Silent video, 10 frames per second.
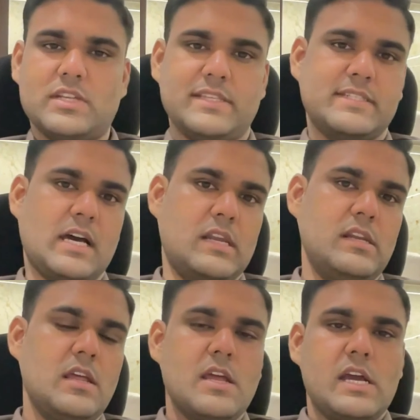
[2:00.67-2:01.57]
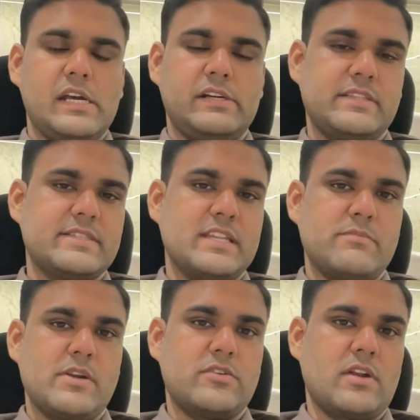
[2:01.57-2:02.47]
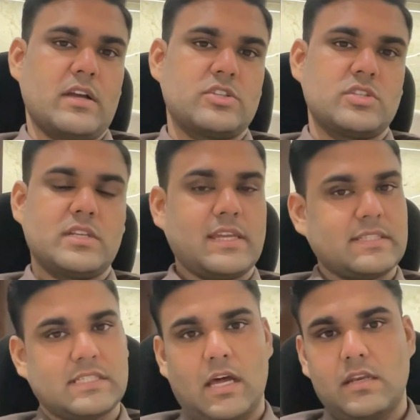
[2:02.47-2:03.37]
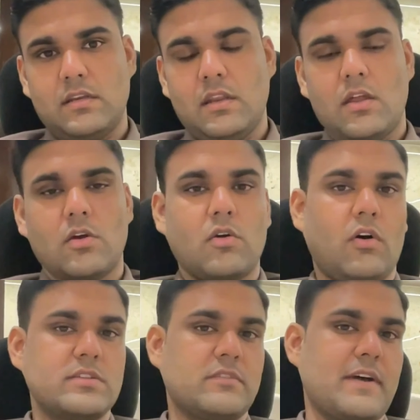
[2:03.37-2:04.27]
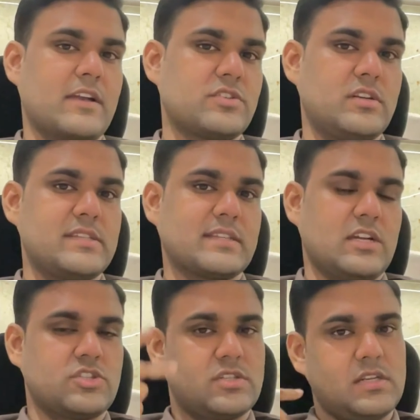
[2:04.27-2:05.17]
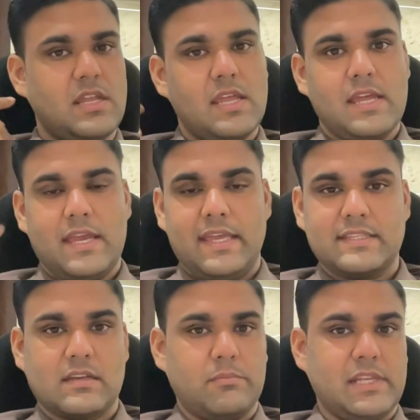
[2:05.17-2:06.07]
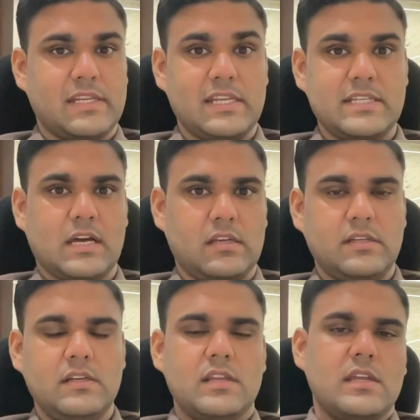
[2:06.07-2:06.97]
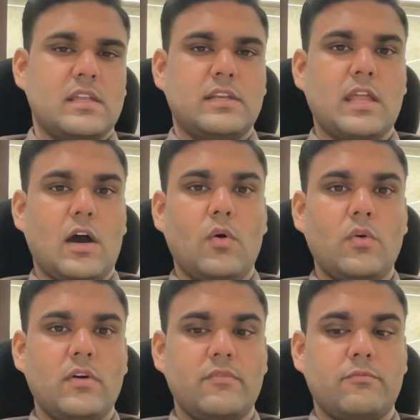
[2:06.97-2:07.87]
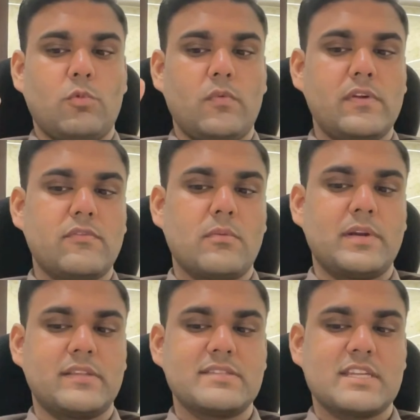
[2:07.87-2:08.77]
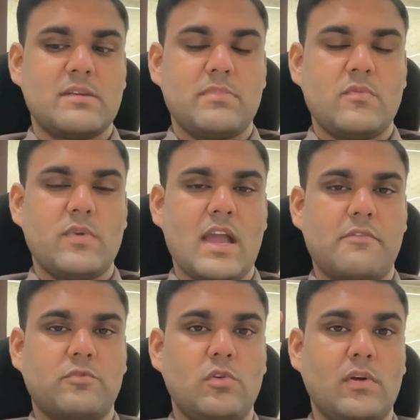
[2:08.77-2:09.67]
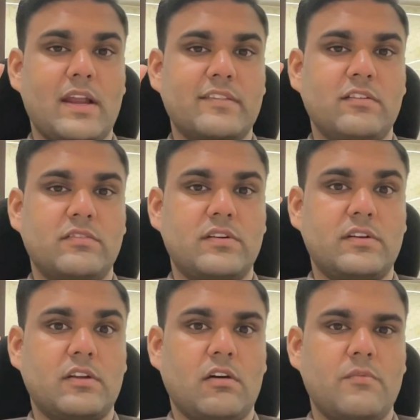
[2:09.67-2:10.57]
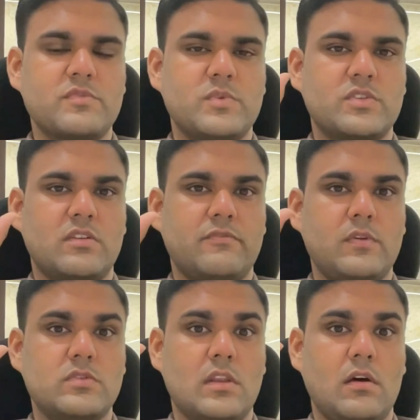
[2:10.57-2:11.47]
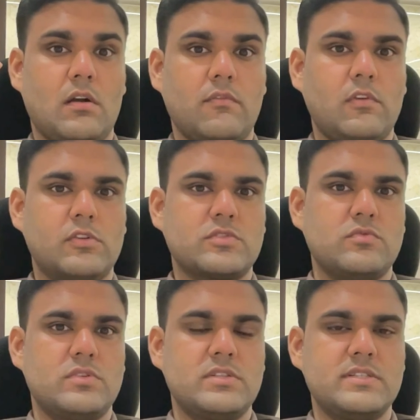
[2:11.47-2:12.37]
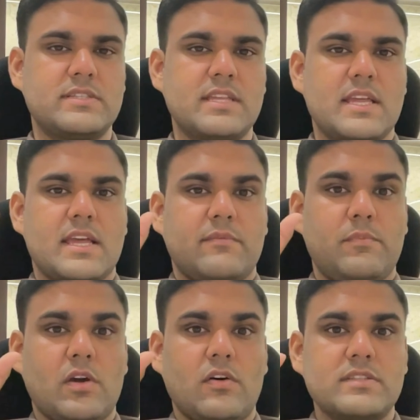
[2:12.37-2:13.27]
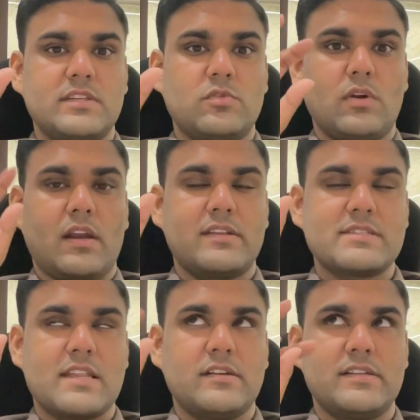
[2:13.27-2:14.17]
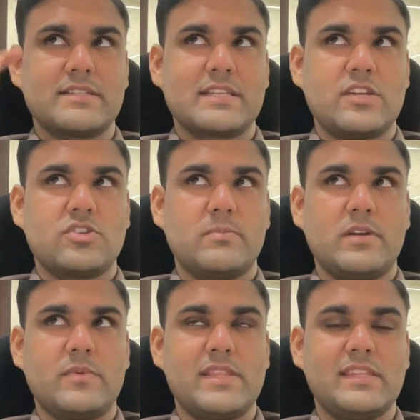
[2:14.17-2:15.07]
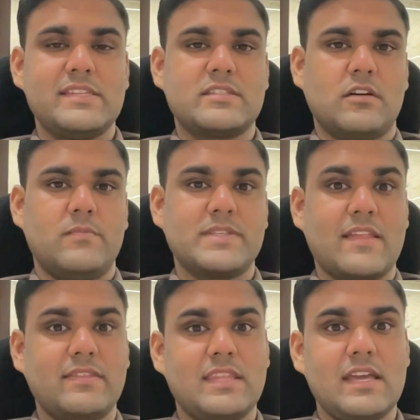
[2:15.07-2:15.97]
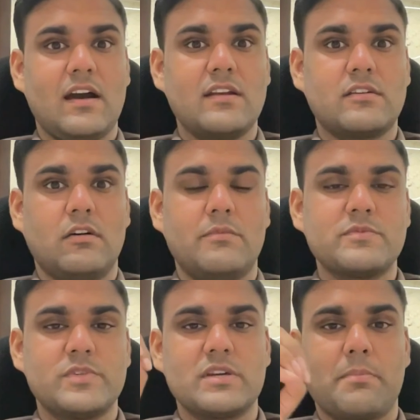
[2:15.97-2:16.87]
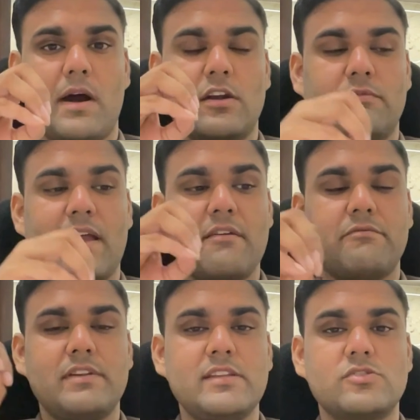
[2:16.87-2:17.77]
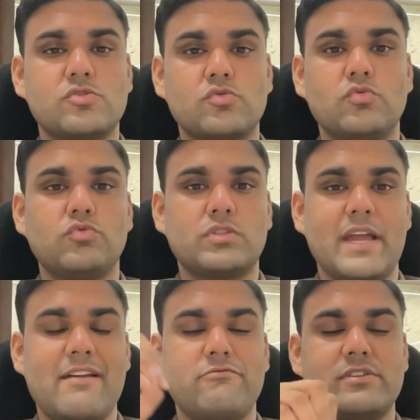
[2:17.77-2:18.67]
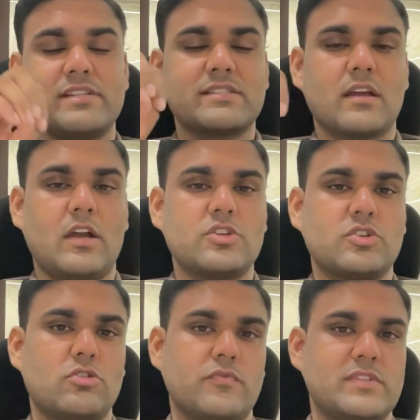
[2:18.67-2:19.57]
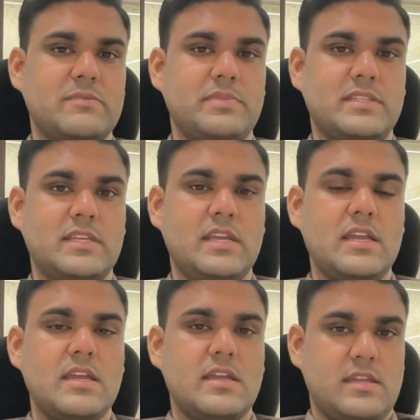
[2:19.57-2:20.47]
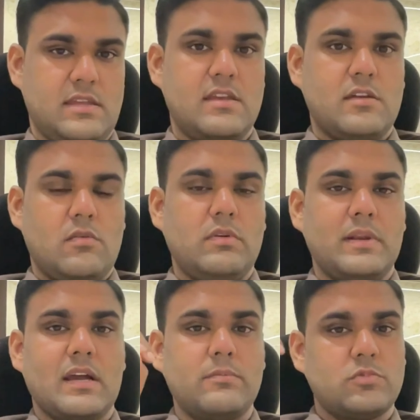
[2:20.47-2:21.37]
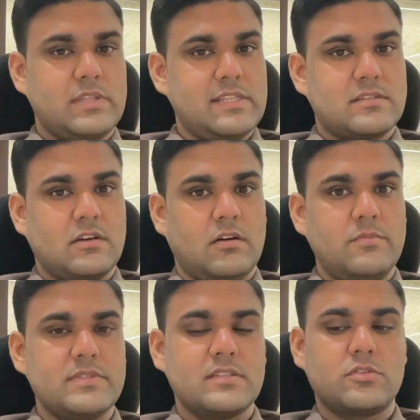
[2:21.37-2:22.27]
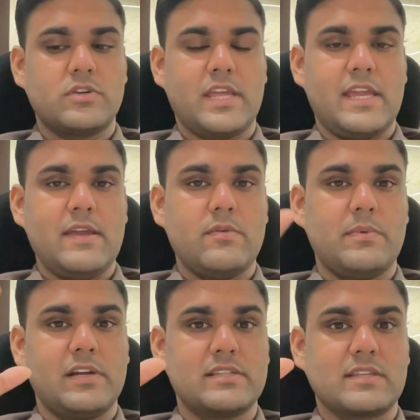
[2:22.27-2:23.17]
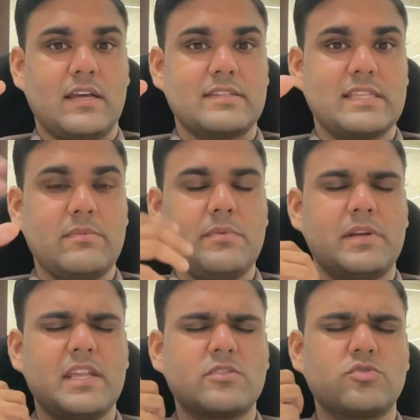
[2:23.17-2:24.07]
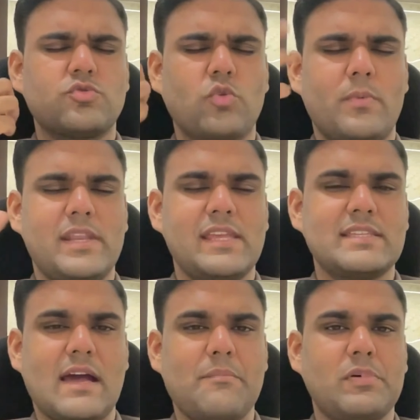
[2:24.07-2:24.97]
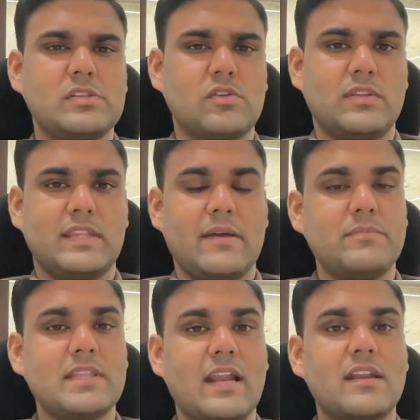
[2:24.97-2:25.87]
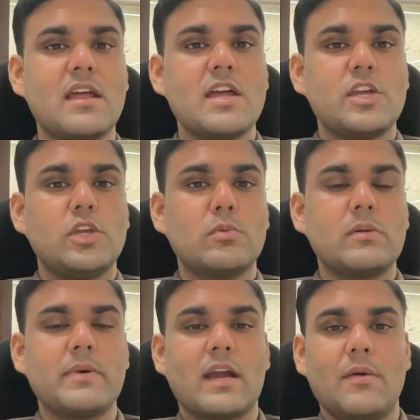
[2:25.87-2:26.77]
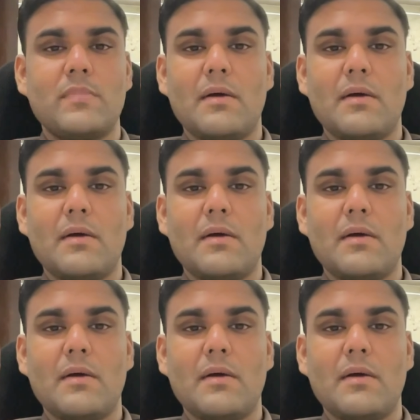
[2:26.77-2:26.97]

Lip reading: is done, written statement introduction is done, cause of action discussion is completely done. Now moving from written statement, we have to look at certain terms which confuse a lot of law students because they don't understand the distinction between these terms, and they are terms which are part of every suit, every discussion of CPC. We will come to these terms today, we will discuss them, we will take so many examples on them that you will become a